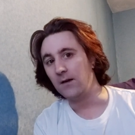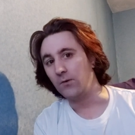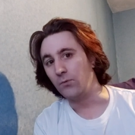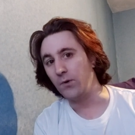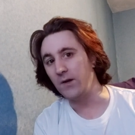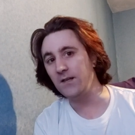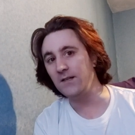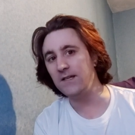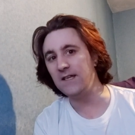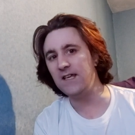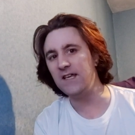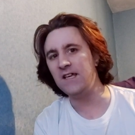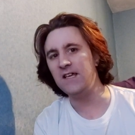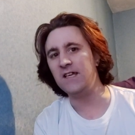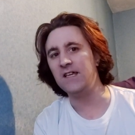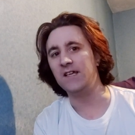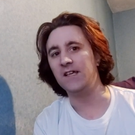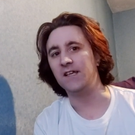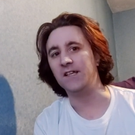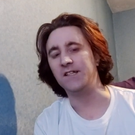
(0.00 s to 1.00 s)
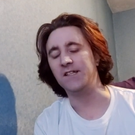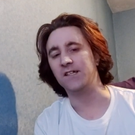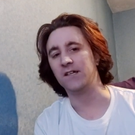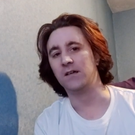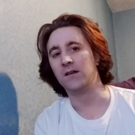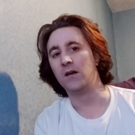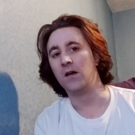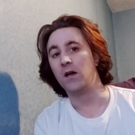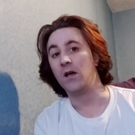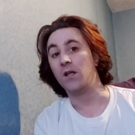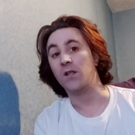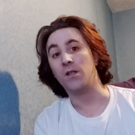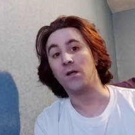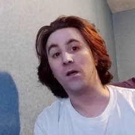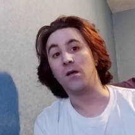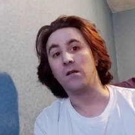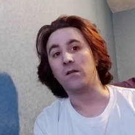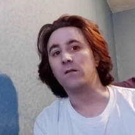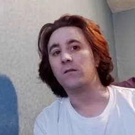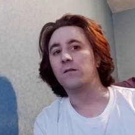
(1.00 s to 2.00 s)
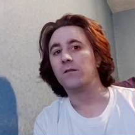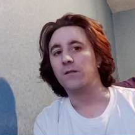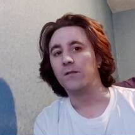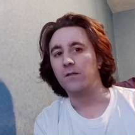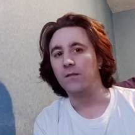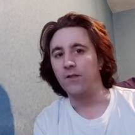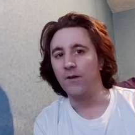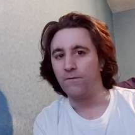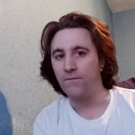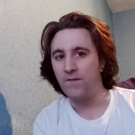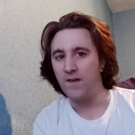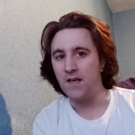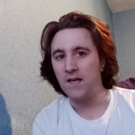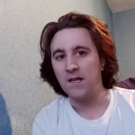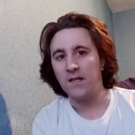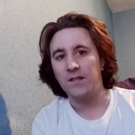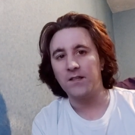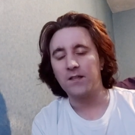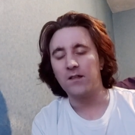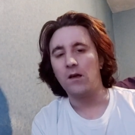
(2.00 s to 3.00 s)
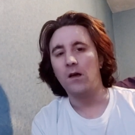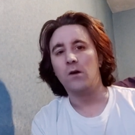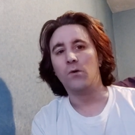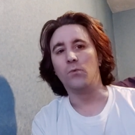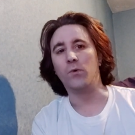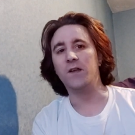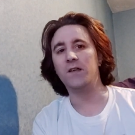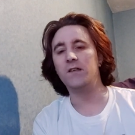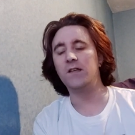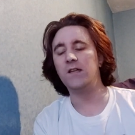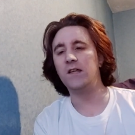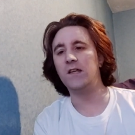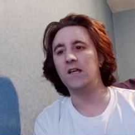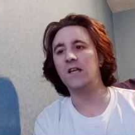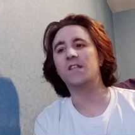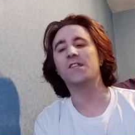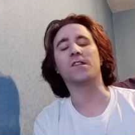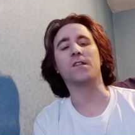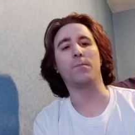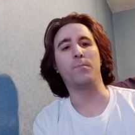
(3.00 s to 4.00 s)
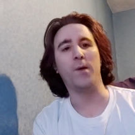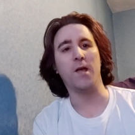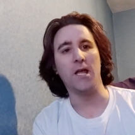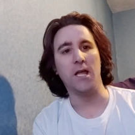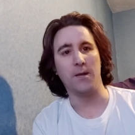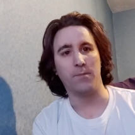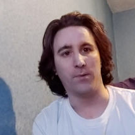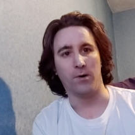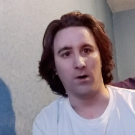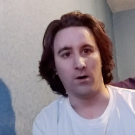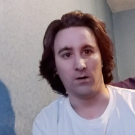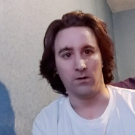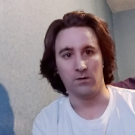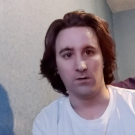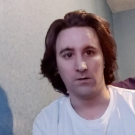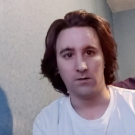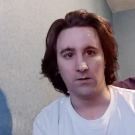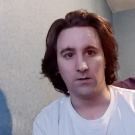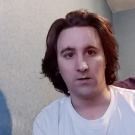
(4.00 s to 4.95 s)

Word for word: We need the feet. We need the people.